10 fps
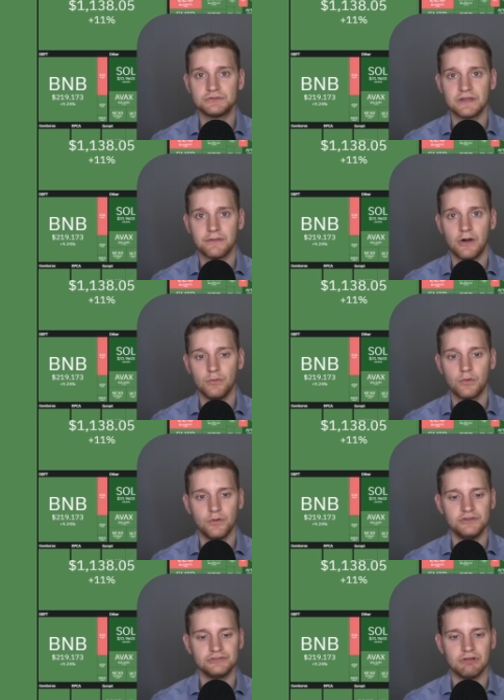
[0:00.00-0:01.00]
other
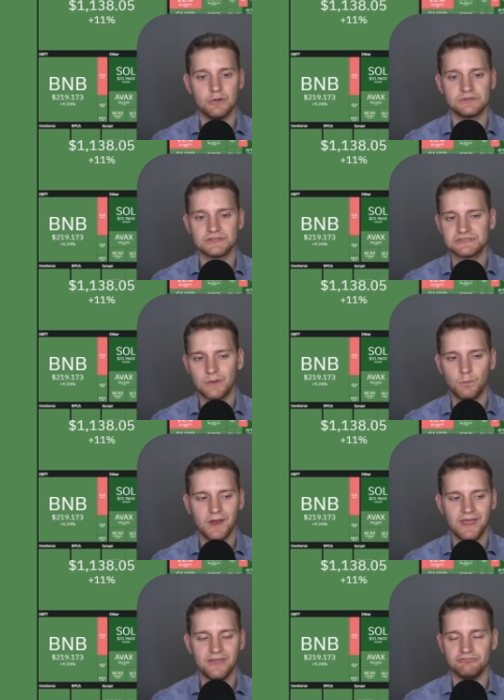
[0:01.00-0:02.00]
altcoins rose
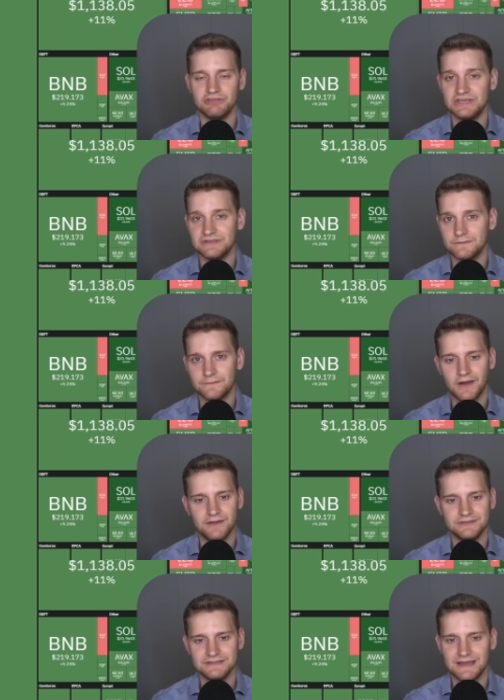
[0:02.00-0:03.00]
somewhere in the region of
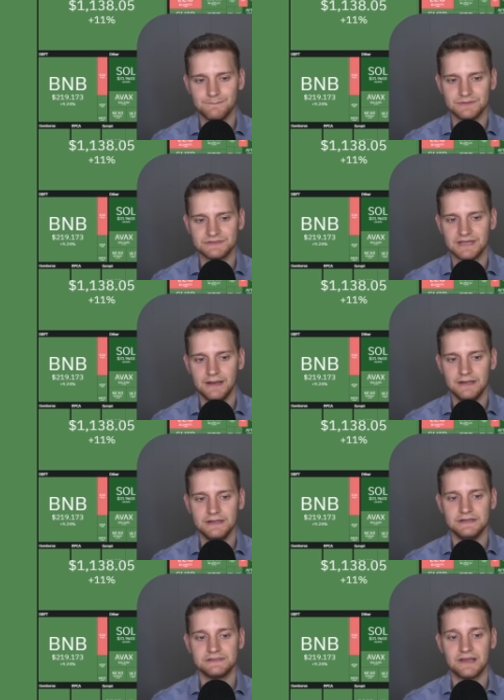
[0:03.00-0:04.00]
5 to 10%.
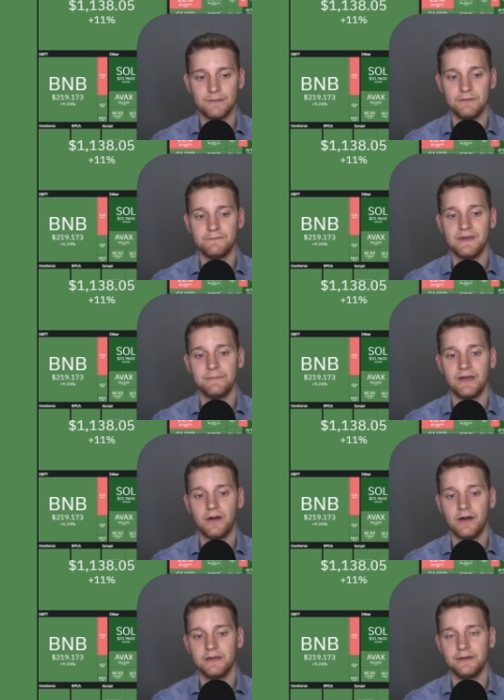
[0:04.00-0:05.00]
Some a fair bit
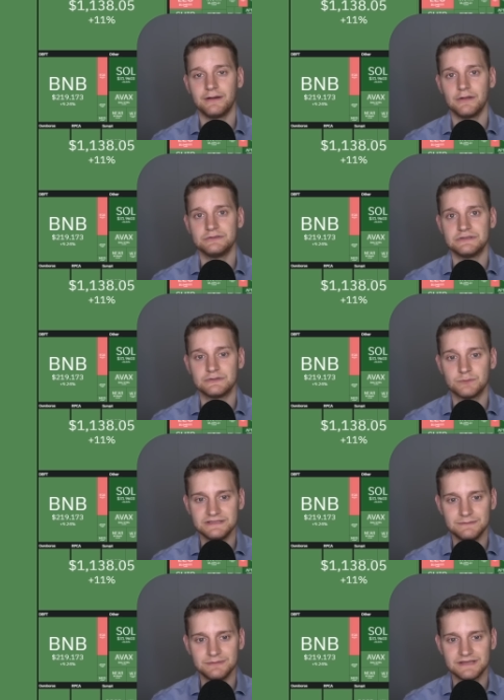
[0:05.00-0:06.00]
higher and closer to
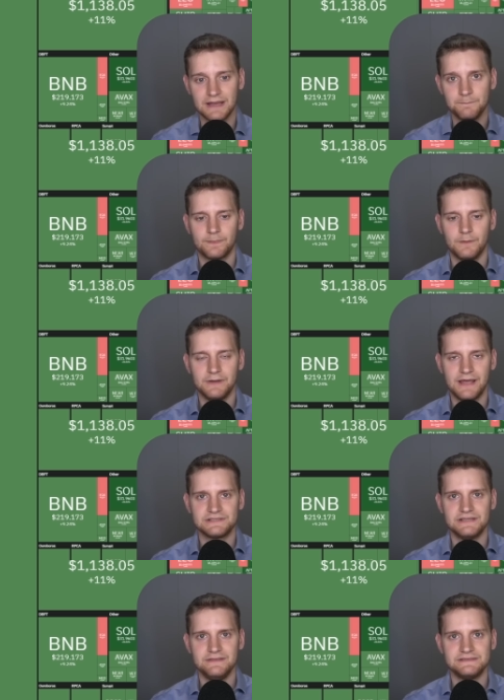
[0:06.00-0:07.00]
20%, but
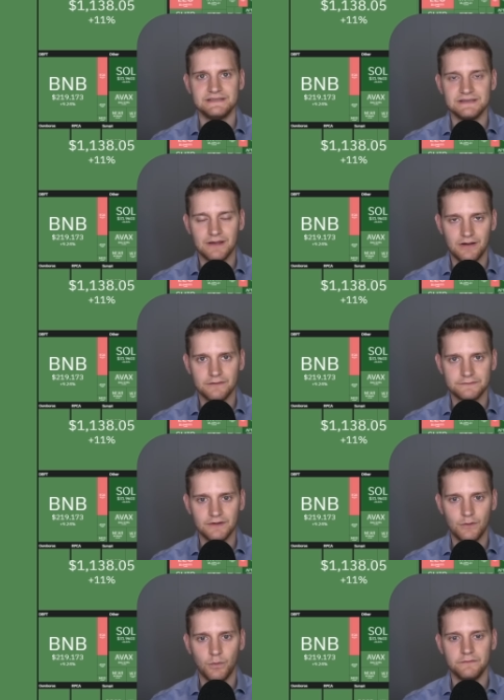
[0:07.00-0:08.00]
actually this is
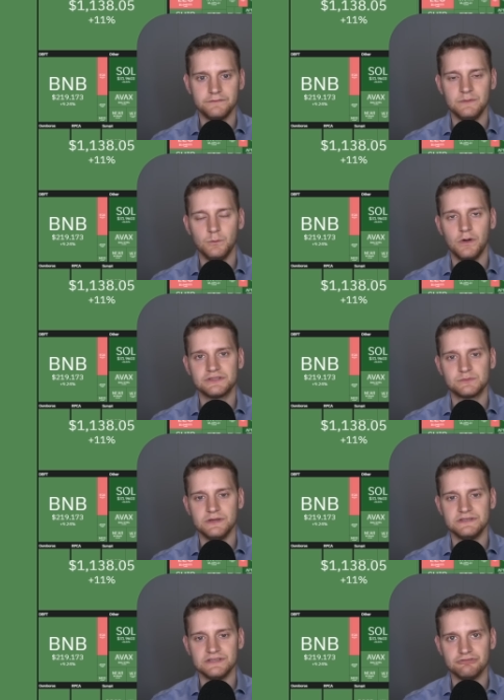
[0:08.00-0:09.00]
after one of the worst
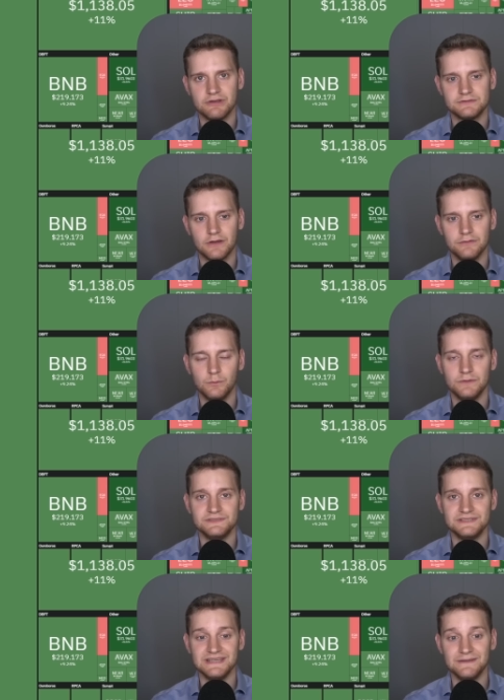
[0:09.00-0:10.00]
weeks in crypto that we've
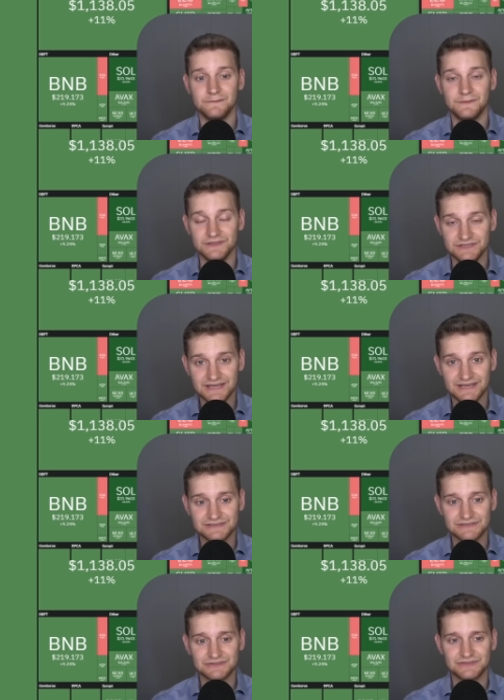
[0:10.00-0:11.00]
seen for
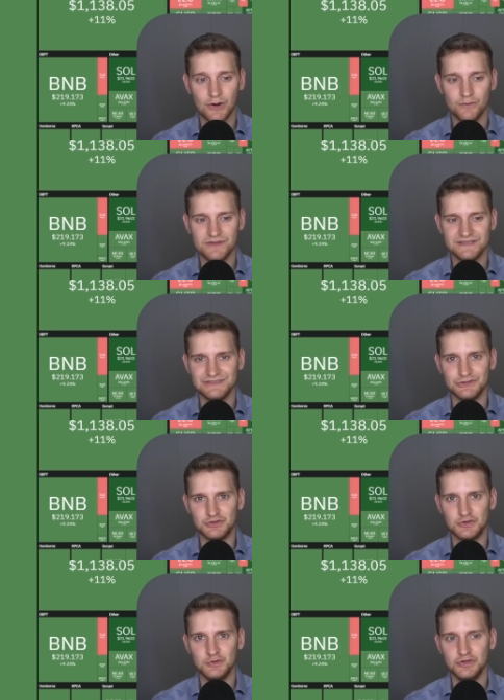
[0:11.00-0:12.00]
years, so this
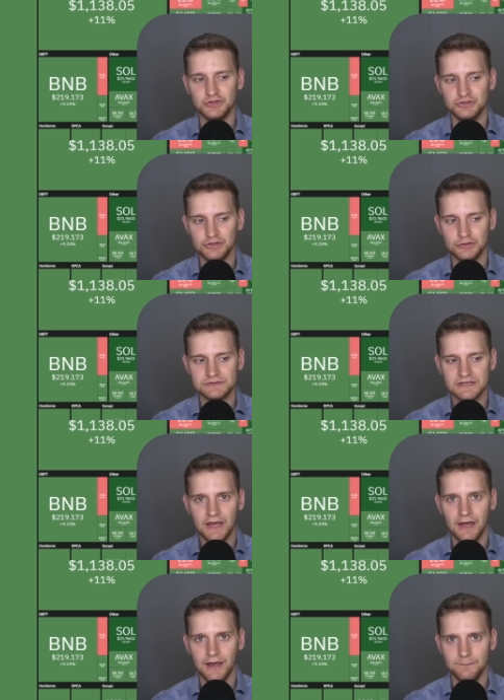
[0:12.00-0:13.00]
isn't too good news.
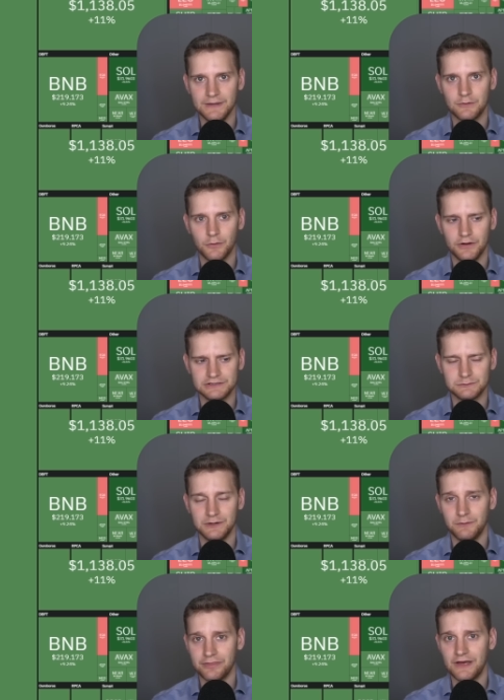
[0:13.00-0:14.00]
Bitcoin at
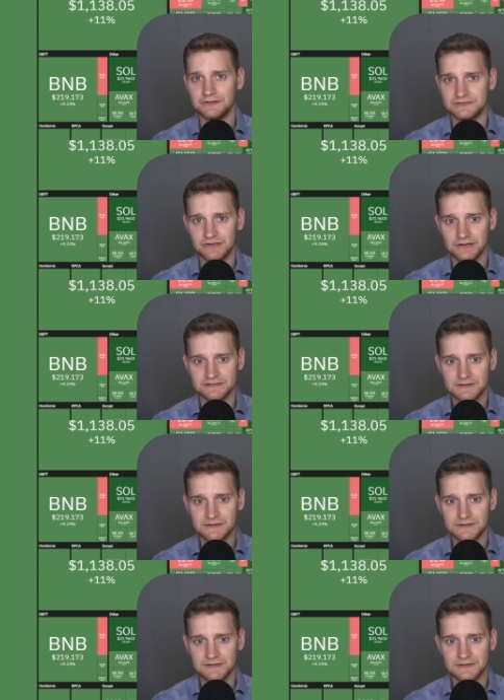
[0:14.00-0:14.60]
$21,000